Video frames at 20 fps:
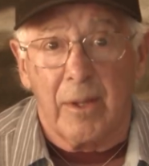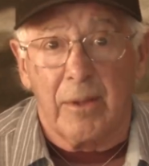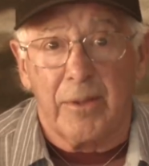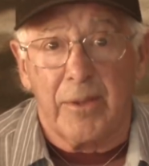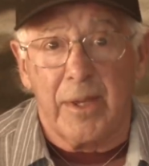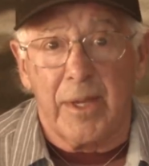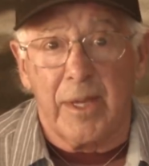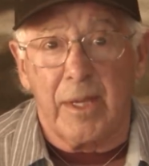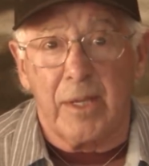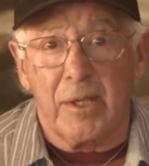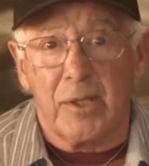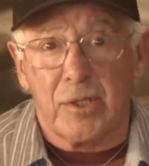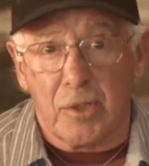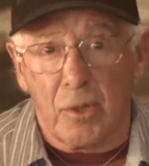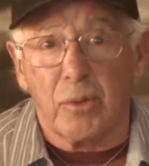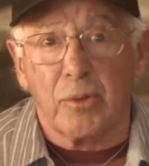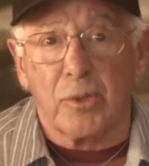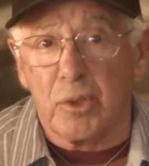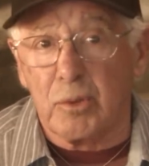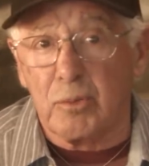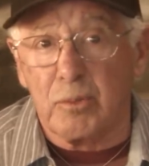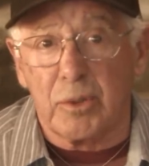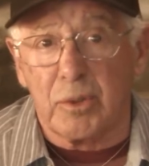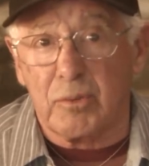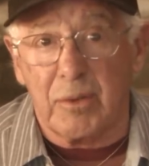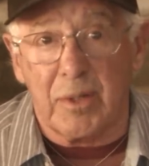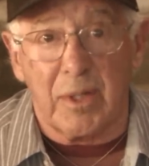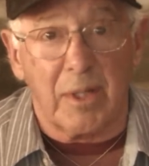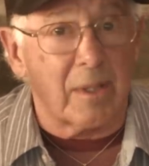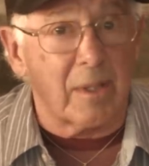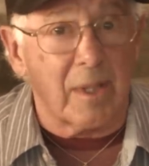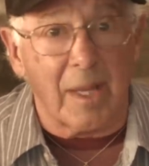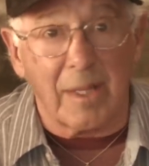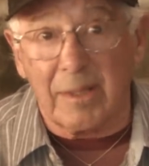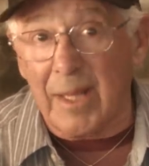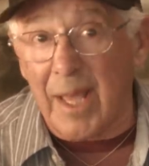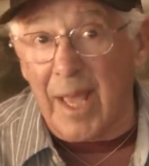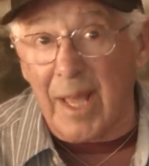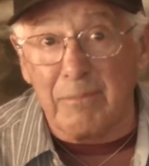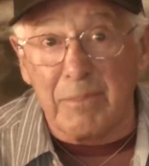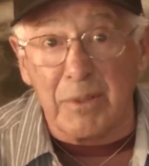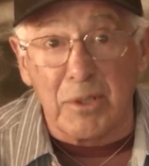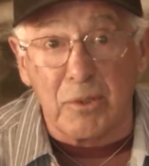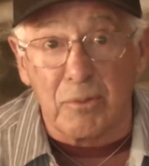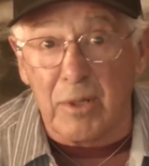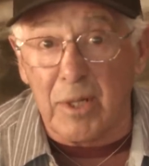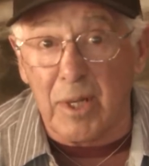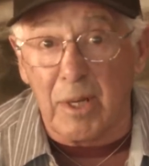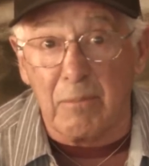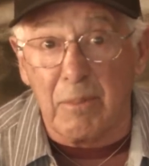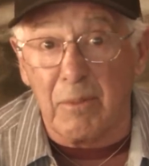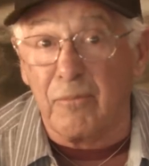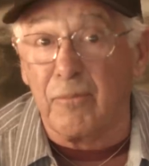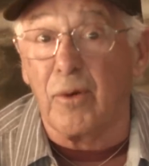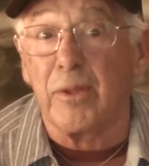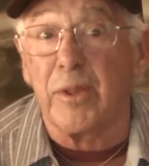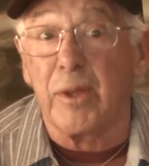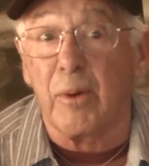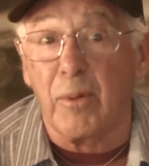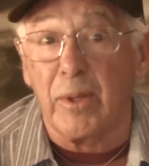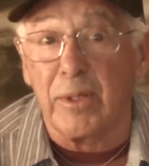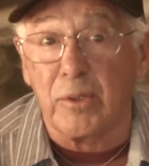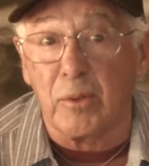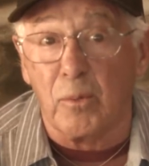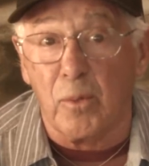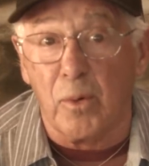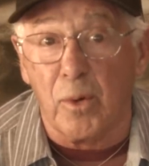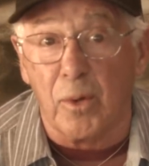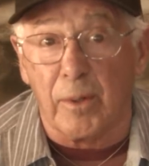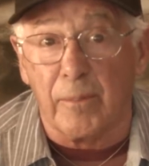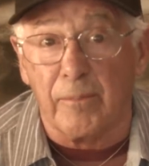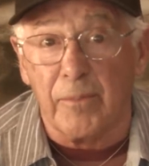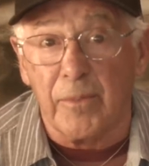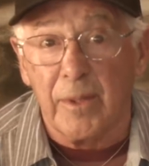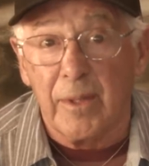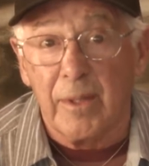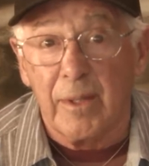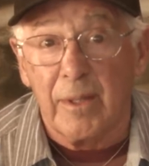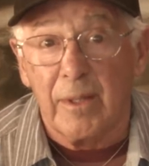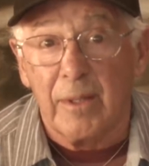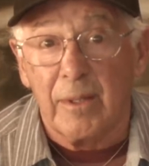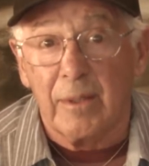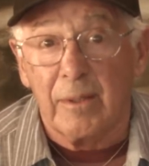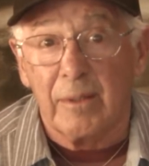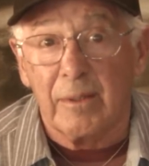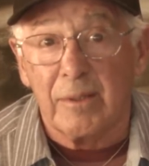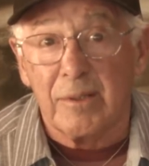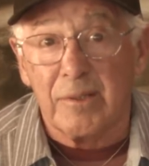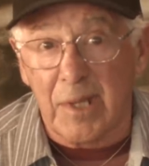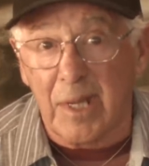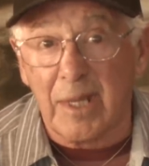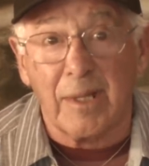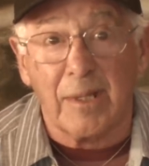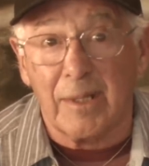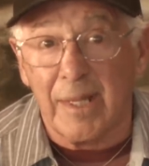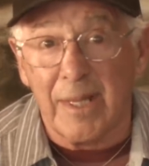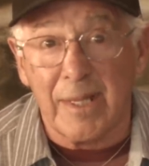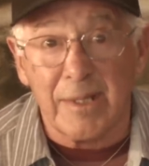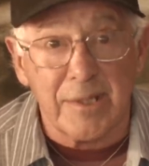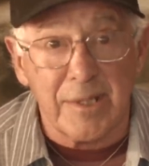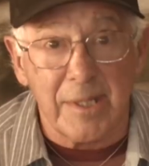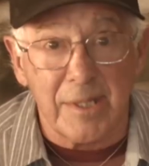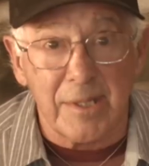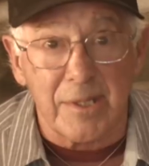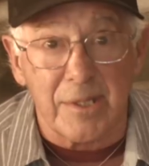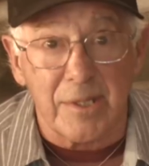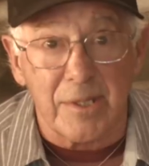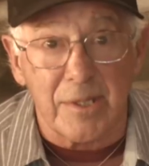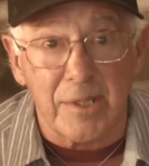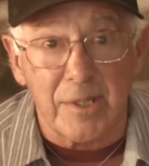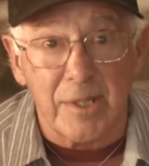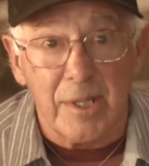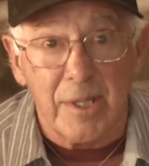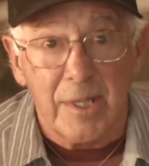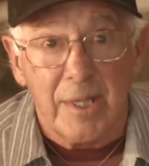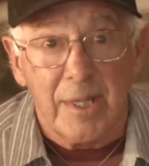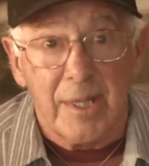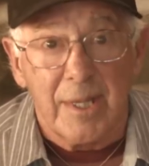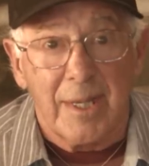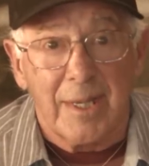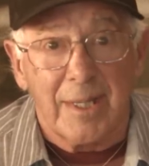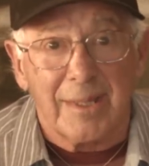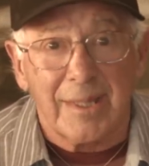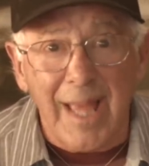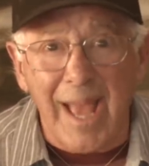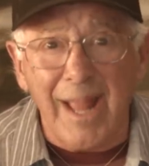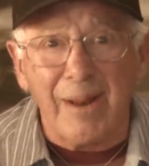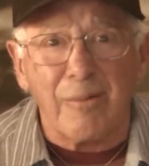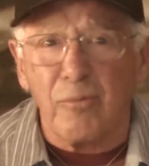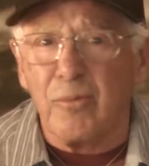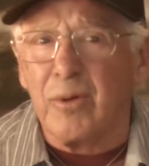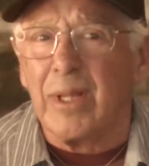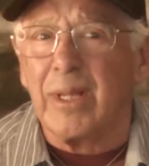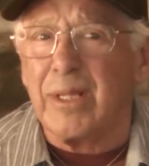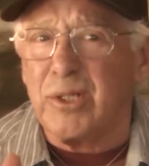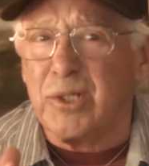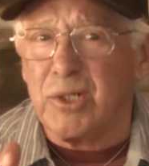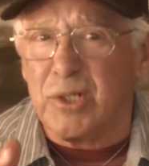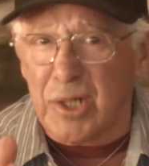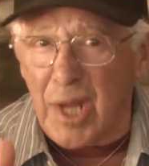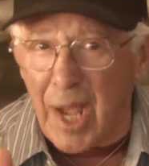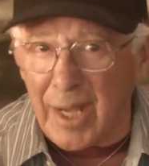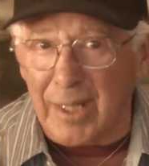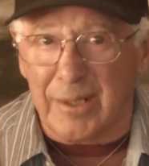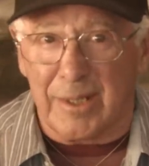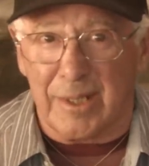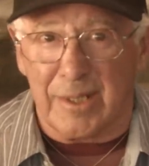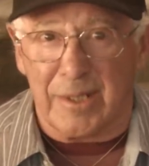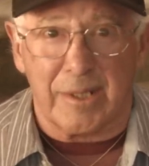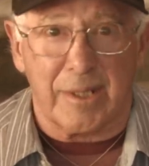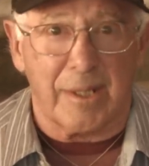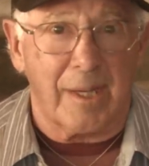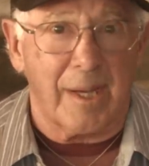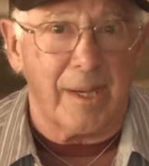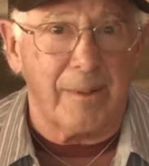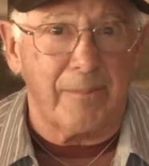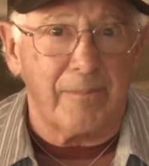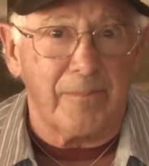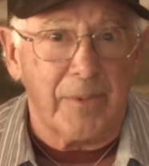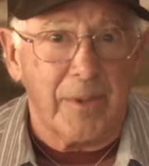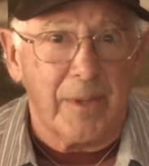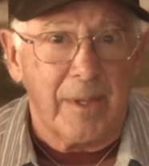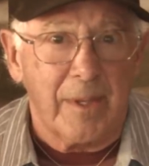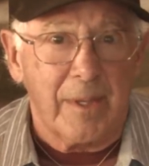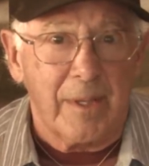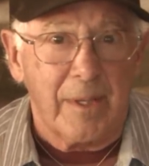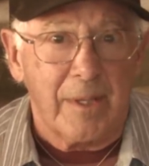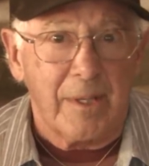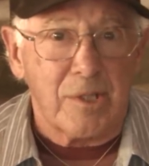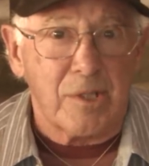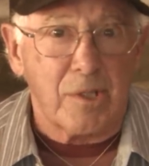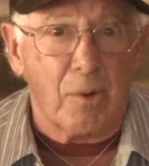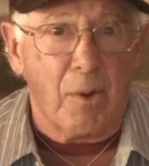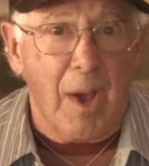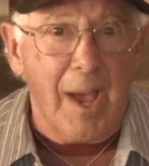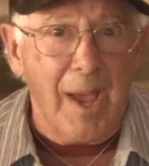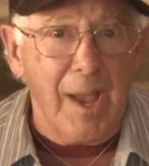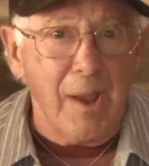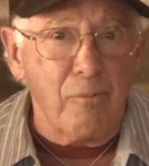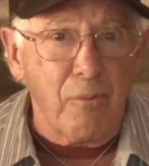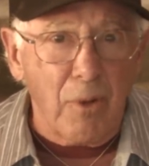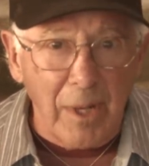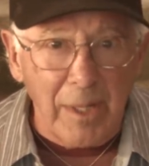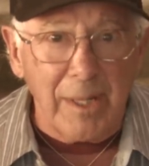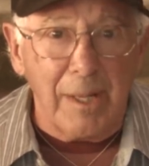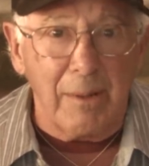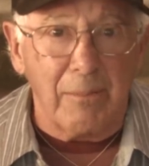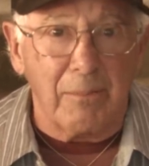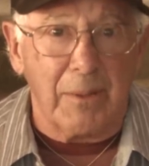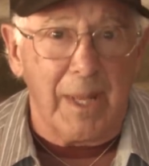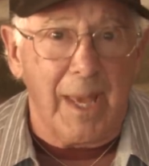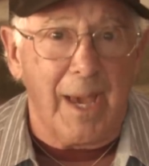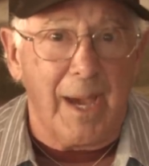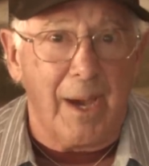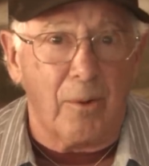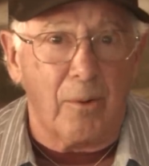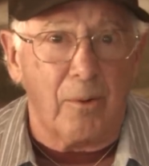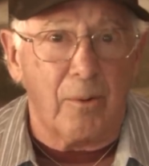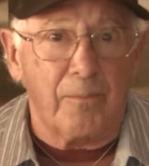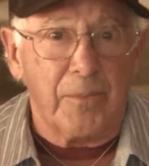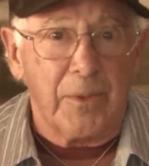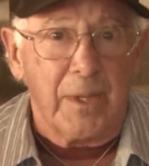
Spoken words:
The soldiers were treated like they had been treated before they went to war, second-class citizens. That really shocked this guy. So I run him now